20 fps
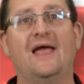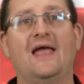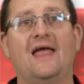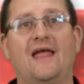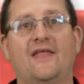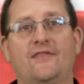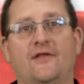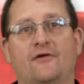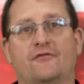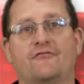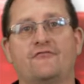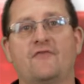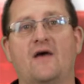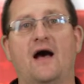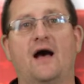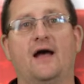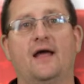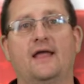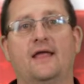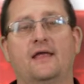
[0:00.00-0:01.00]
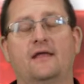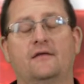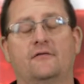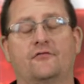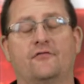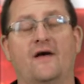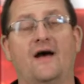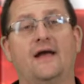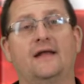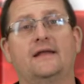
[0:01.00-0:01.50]
and they're
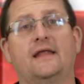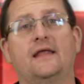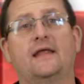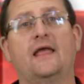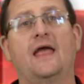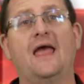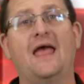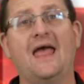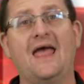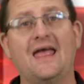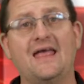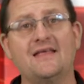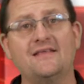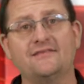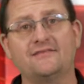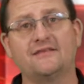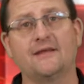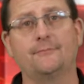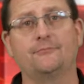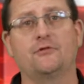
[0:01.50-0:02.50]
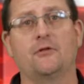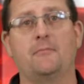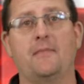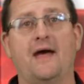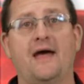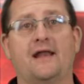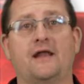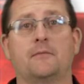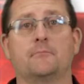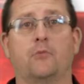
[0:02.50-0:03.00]
finding
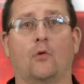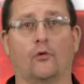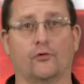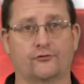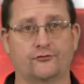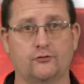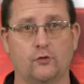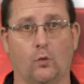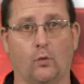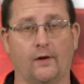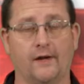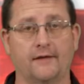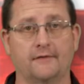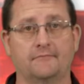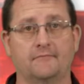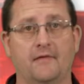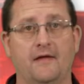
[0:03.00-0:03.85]
asymptomatic bore scoring.